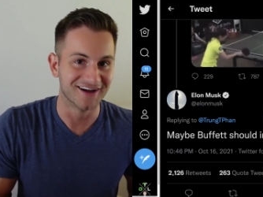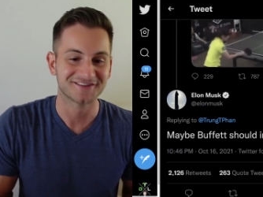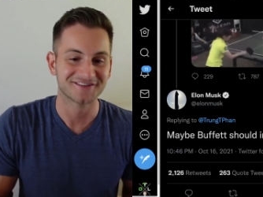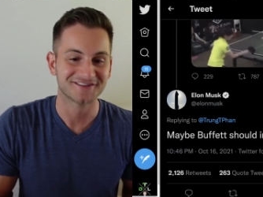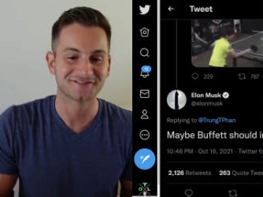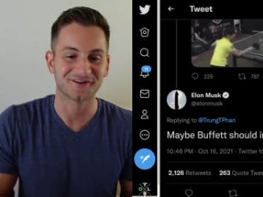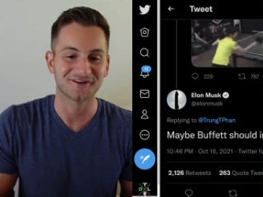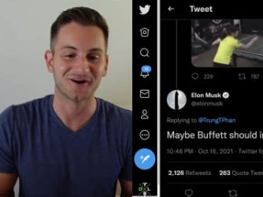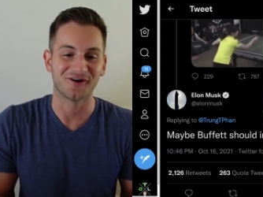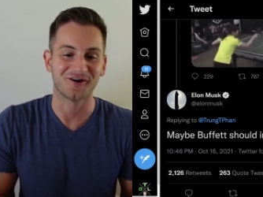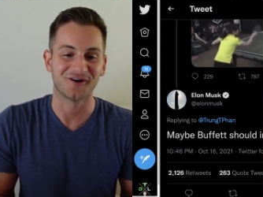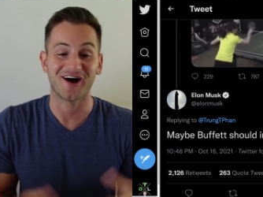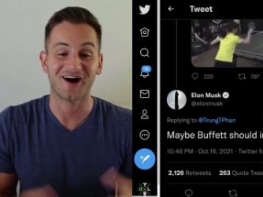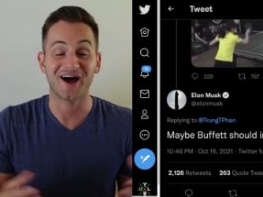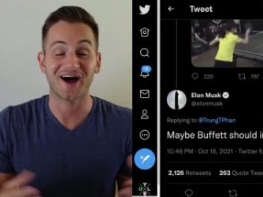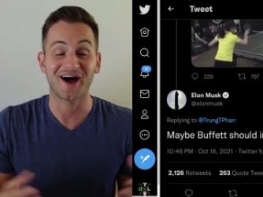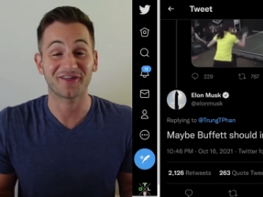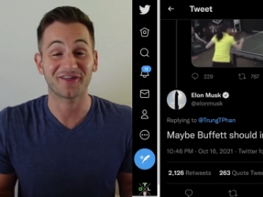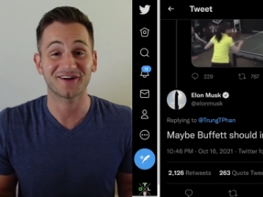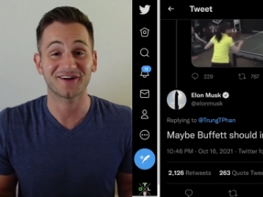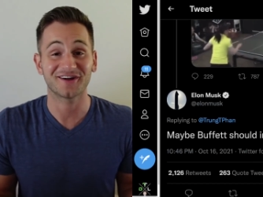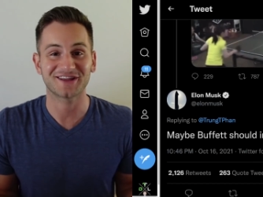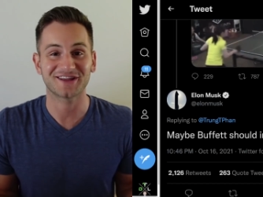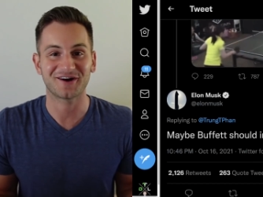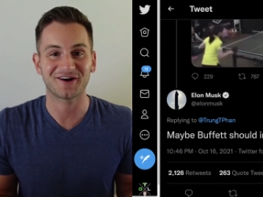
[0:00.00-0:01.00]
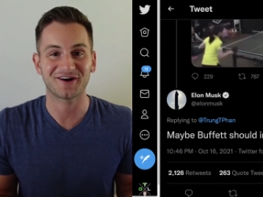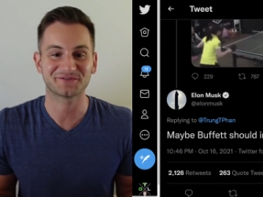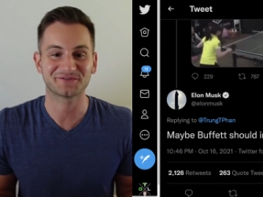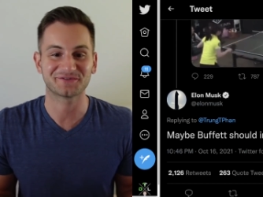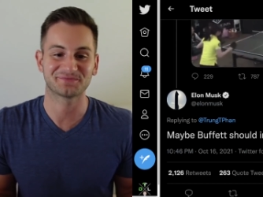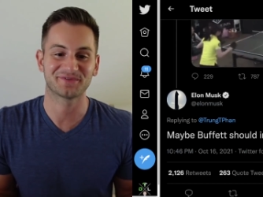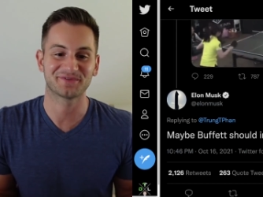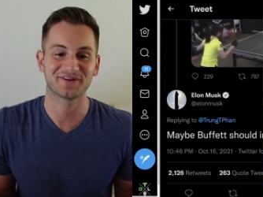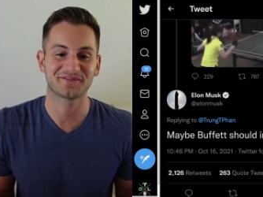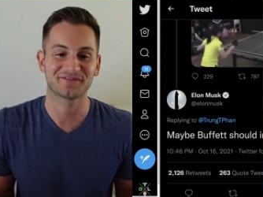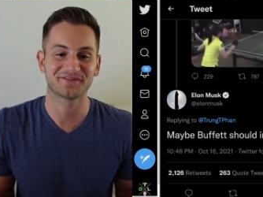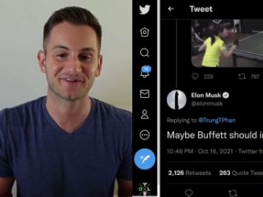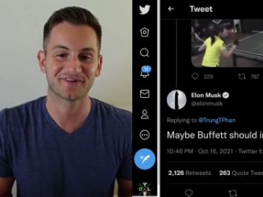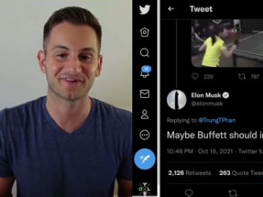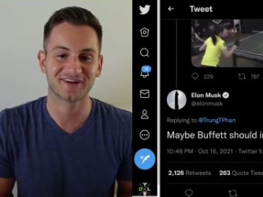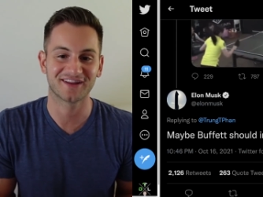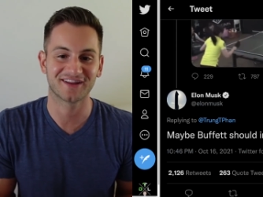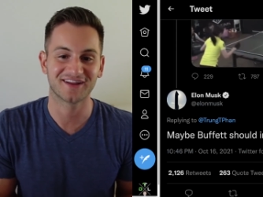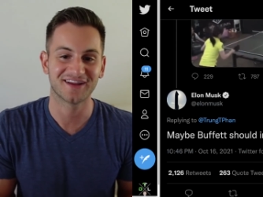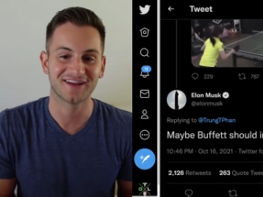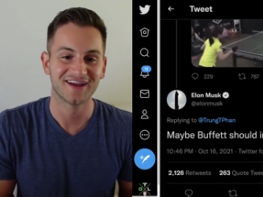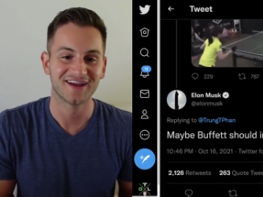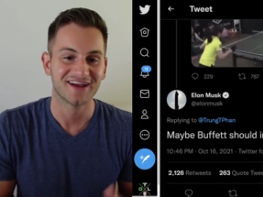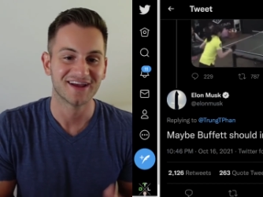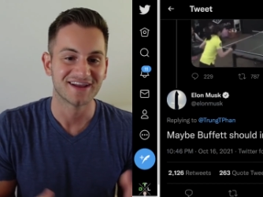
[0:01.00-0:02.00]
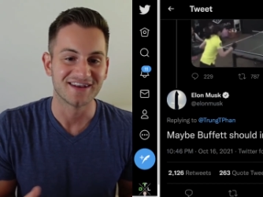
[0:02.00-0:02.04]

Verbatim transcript: So I thought that was pretty funny.